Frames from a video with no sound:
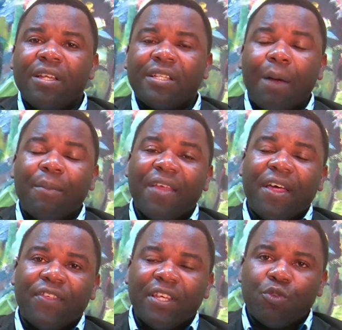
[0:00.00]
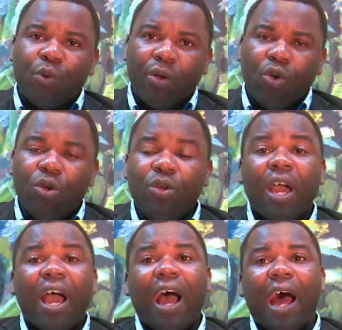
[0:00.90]
Some other things were good,
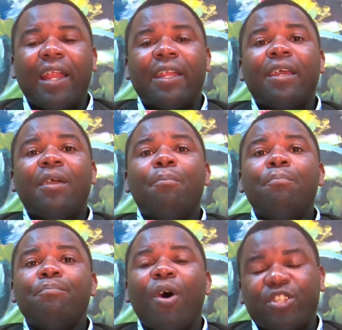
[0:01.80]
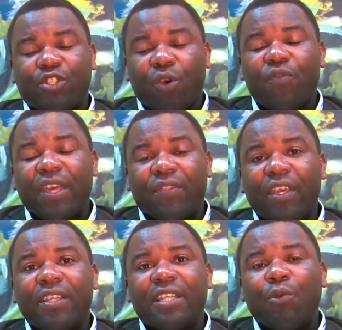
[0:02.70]
and most of the
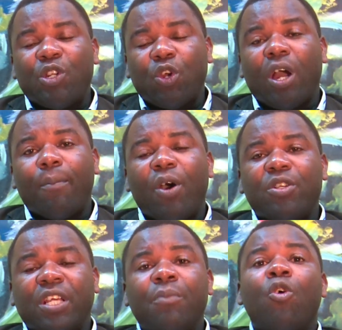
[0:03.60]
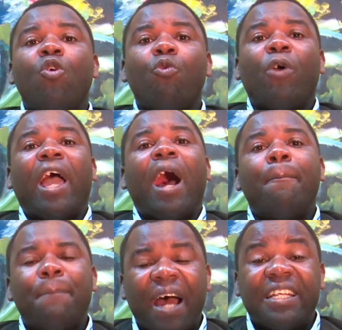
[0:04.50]
things they were talking about him were
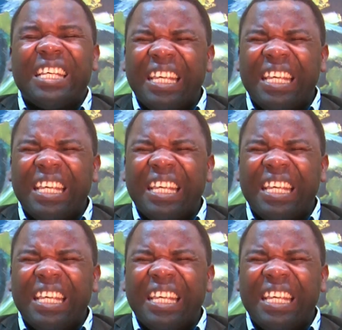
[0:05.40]
bad.